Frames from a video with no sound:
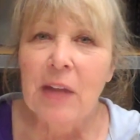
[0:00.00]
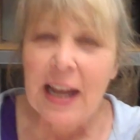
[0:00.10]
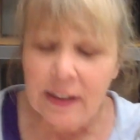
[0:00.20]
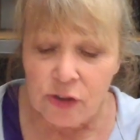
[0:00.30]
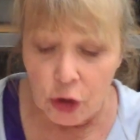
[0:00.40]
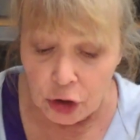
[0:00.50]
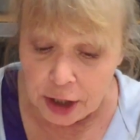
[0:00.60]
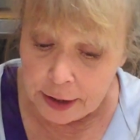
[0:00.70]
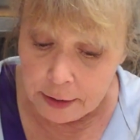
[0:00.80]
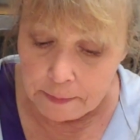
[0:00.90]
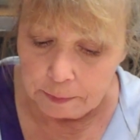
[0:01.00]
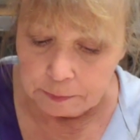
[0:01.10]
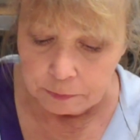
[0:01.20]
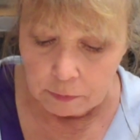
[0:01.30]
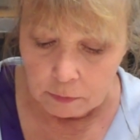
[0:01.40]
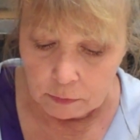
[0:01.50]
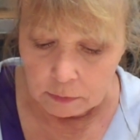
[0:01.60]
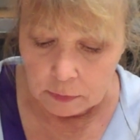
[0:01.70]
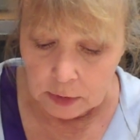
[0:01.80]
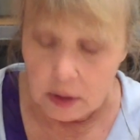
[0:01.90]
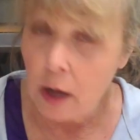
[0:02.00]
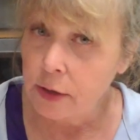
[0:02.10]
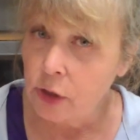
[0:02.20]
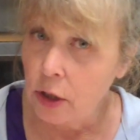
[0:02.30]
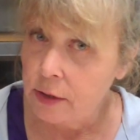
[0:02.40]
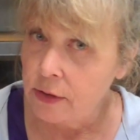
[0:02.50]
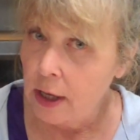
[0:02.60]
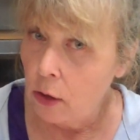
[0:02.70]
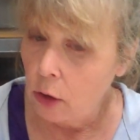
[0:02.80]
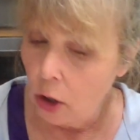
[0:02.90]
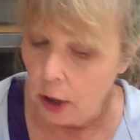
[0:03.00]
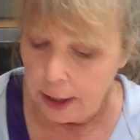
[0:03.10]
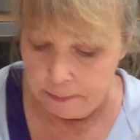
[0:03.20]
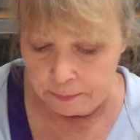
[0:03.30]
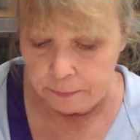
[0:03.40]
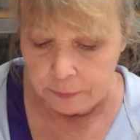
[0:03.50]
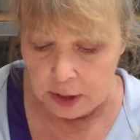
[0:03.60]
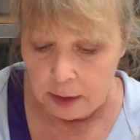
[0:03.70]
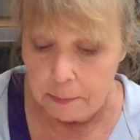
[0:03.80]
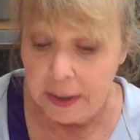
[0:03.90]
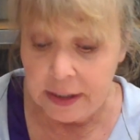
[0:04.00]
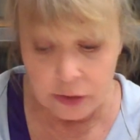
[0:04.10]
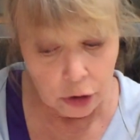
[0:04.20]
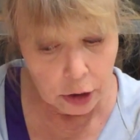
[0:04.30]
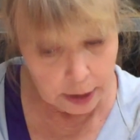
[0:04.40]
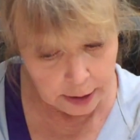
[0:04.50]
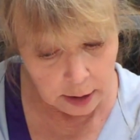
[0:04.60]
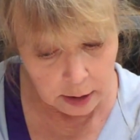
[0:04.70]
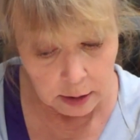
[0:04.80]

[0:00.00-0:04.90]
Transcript: It's good. Not as good as the yellow curry, but it's good.